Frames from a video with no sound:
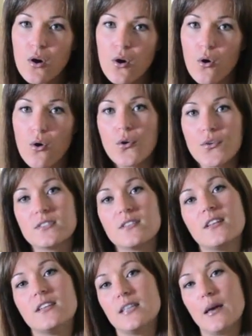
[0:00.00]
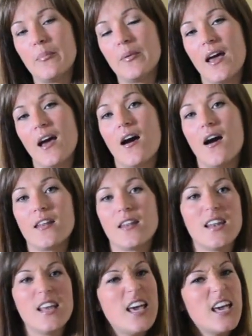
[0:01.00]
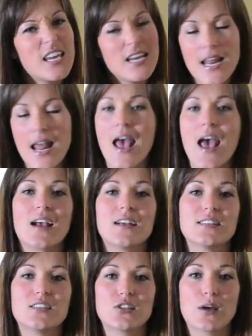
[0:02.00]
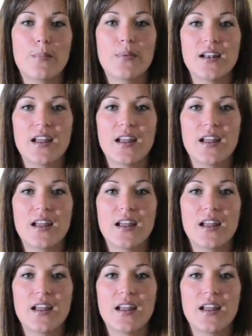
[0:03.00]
holes and then dump it out and get an axe and chop it in